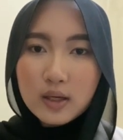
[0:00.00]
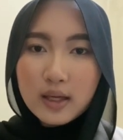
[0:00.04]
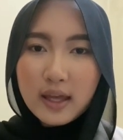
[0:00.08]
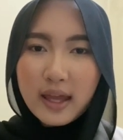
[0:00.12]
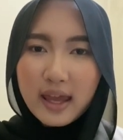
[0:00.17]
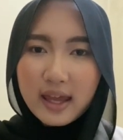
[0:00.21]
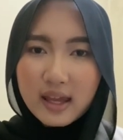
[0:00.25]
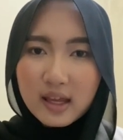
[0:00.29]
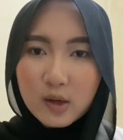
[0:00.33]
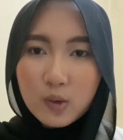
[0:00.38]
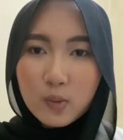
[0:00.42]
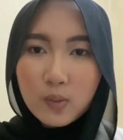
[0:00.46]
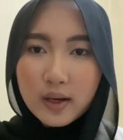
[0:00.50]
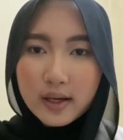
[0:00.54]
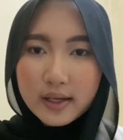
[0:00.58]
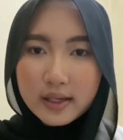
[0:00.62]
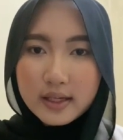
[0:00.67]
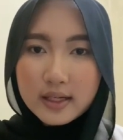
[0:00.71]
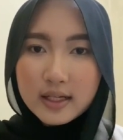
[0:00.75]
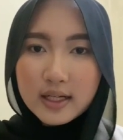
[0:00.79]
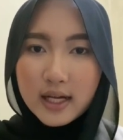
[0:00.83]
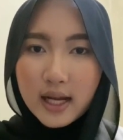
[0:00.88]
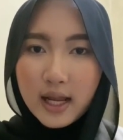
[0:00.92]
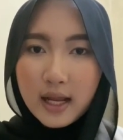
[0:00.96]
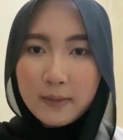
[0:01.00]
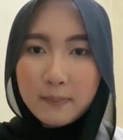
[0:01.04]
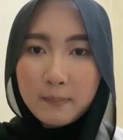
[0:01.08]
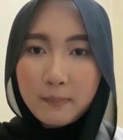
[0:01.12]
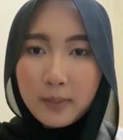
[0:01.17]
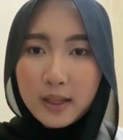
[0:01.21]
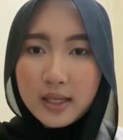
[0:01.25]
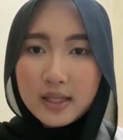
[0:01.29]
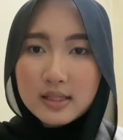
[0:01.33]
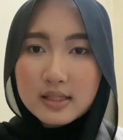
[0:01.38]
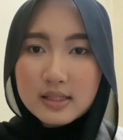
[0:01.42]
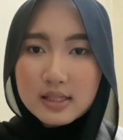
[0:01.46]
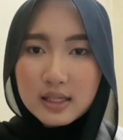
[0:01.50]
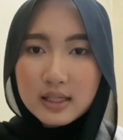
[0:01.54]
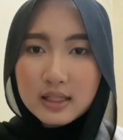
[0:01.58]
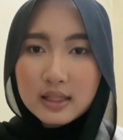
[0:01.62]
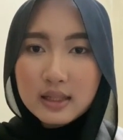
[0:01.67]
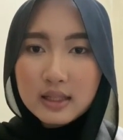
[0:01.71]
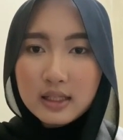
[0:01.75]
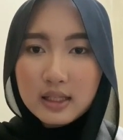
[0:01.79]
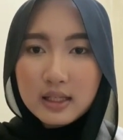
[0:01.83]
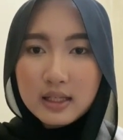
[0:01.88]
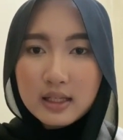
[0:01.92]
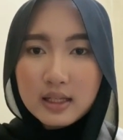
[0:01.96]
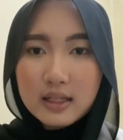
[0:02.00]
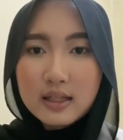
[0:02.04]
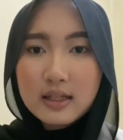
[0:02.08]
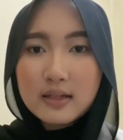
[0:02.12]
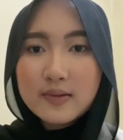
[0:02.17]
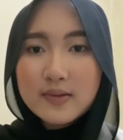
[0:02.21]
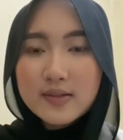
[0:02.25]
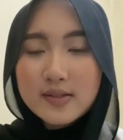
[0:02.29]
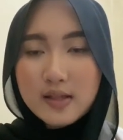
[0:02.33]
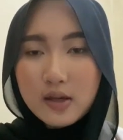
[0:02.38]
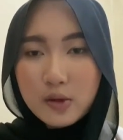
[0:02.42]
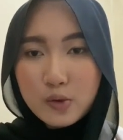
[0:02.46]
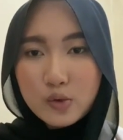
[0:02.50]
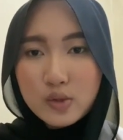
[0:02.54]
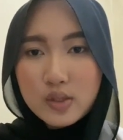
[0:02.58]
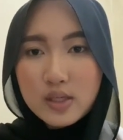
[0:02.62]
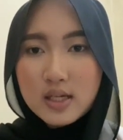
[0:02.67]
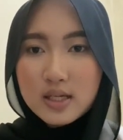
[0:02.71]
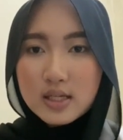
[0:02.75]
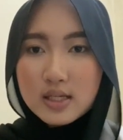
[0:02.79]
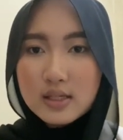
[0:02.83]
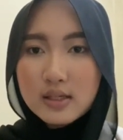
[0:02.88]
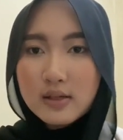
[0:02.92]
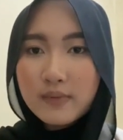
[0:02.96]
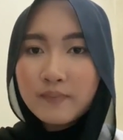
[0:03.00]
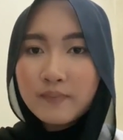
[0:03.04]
acquire and maintain needed resources.